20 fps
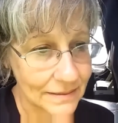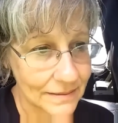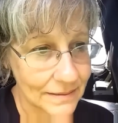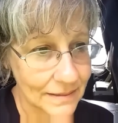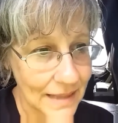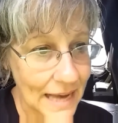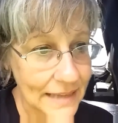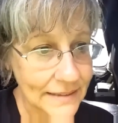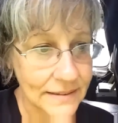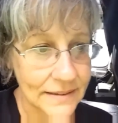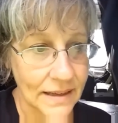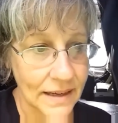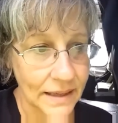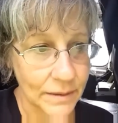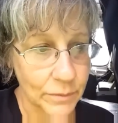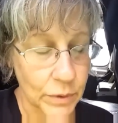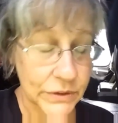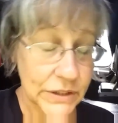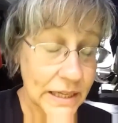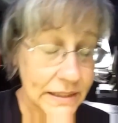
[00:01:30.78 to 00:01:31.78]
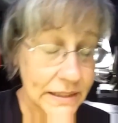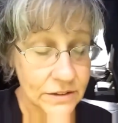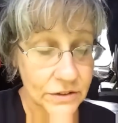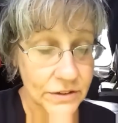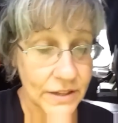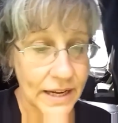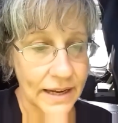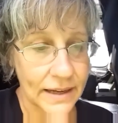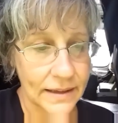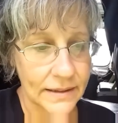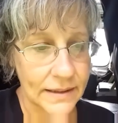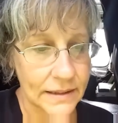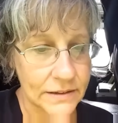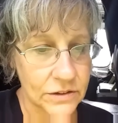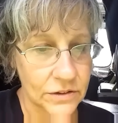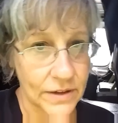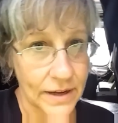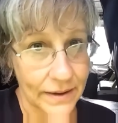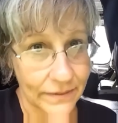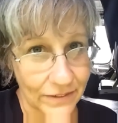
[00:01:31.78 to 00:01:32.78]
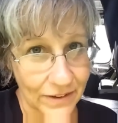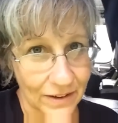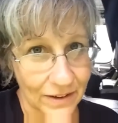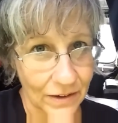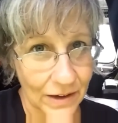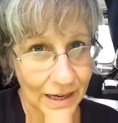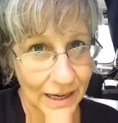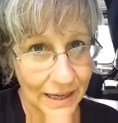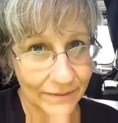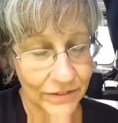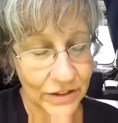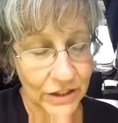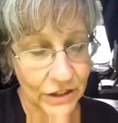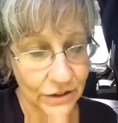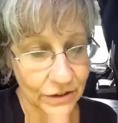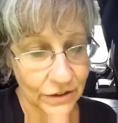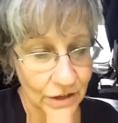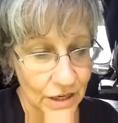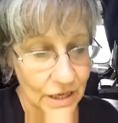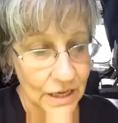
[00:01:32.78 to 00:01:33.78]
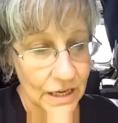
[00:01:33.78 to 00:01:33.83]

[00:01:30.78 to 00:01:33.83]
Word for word: last night, well yesterday, yesterday after I arrived here,